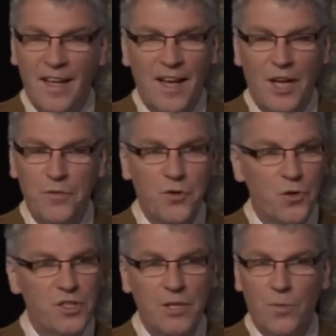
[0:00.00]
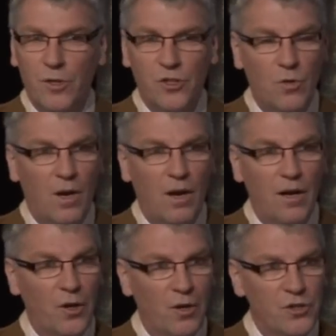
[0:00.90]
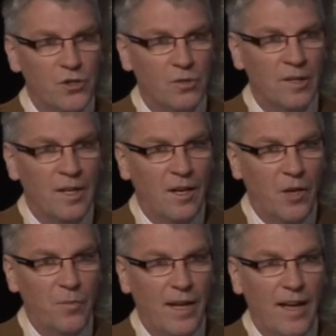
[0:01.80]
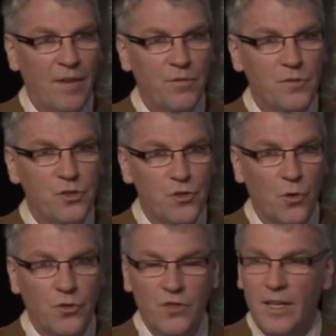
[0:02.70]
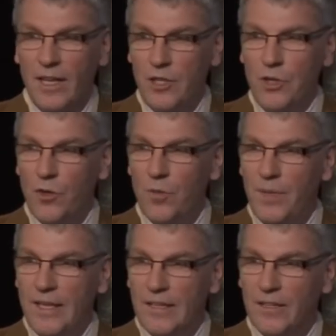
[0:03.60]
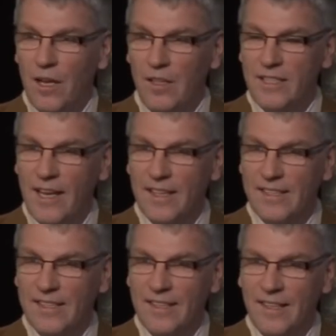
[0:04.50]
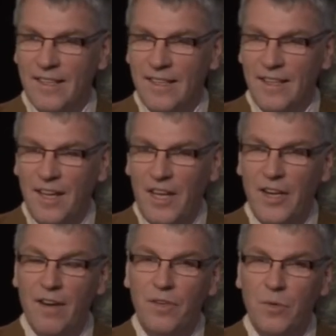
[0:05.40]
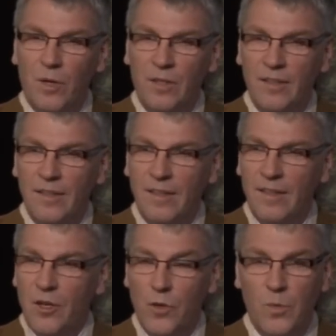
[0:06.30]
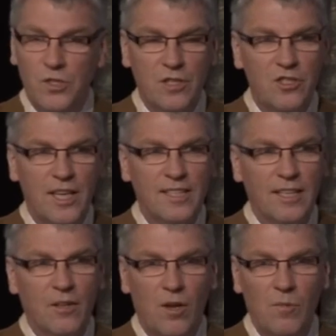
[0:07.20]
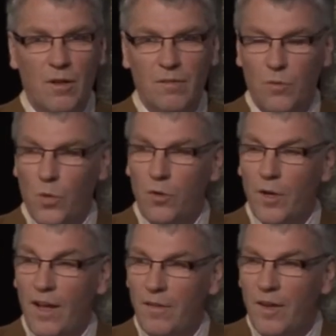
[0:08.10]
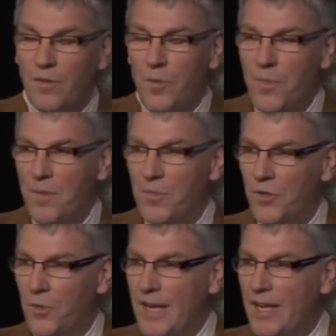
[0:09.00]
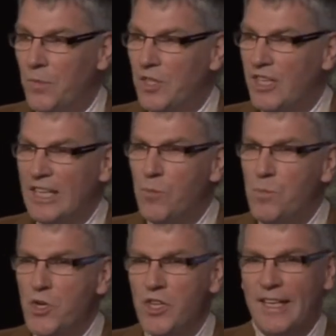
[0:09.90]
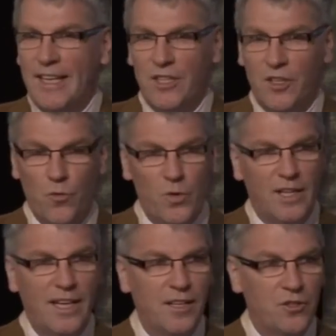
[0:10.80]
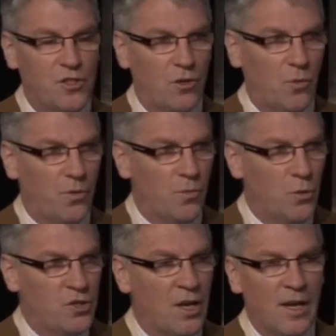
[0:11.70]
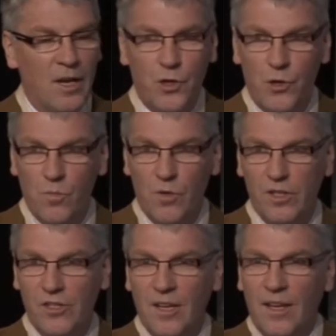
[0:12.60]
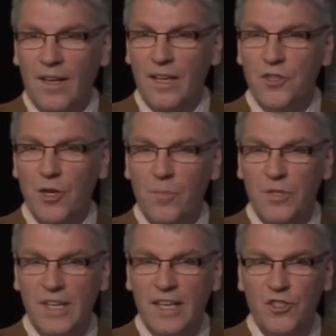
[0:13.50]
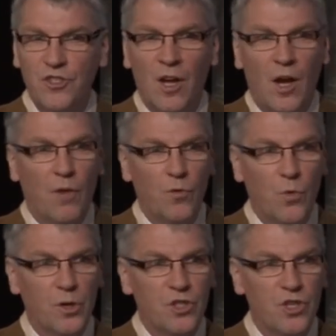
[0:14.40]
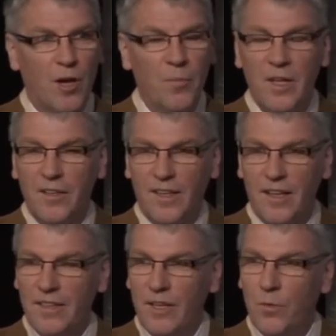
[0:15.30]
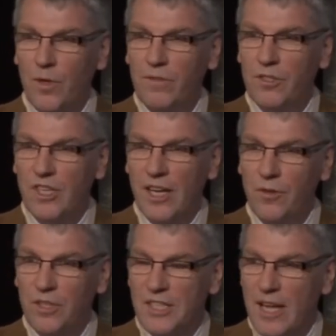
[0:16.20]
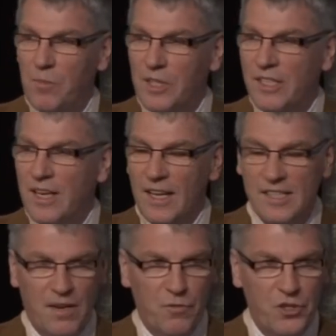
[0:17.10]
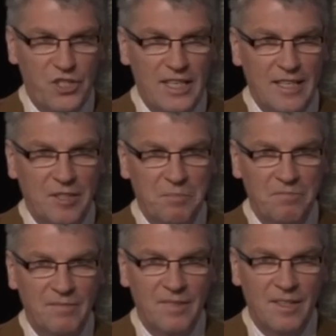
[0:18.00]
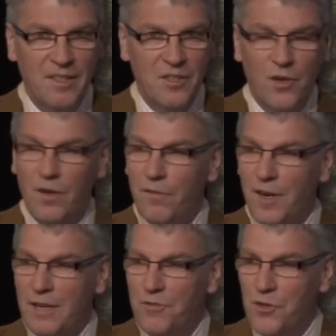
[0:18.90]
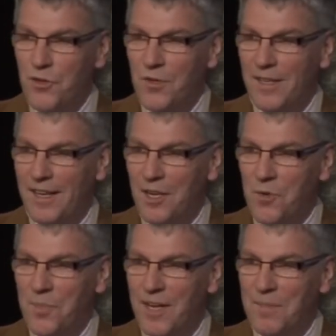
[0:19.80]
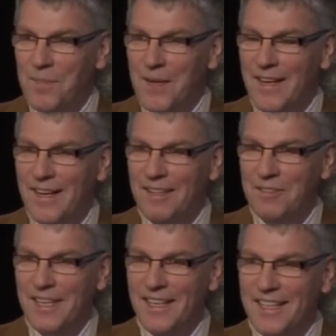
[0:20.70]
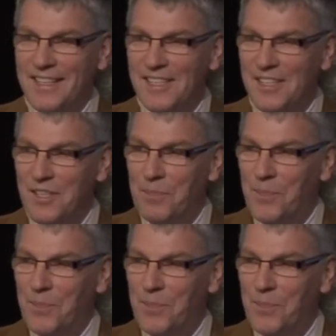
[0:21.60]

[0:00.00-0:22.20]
and of course he worked so hard also on behalf of Snowdon in a European context. And everyone who was in Český Krumlov will remember the way in which he communicated and regaled us all with the most humorous interpretation of a workshop that I think one of the General Assemblies has ever seen. There are very few, and I hope I'm taking this in the